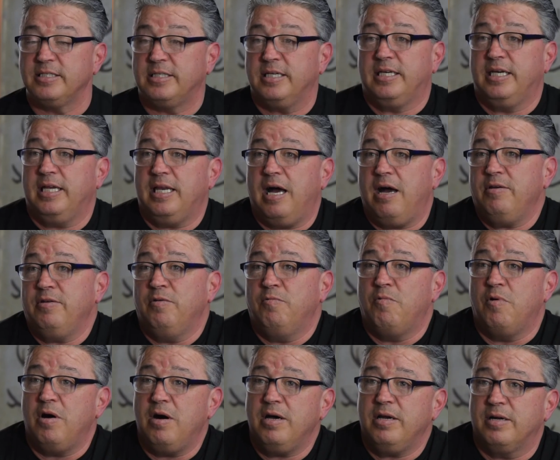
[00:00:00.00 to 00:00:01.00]
to get out in the
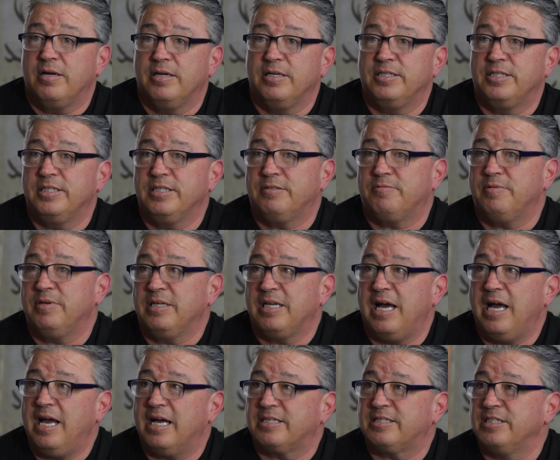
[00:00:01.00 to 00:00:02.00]
water and just
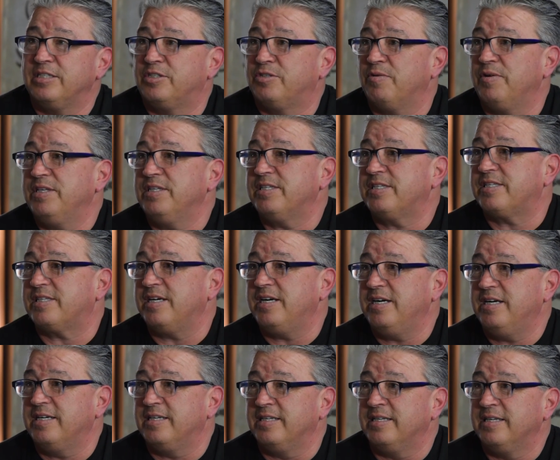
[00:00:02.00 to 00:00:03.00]
relax, enjoy the sun.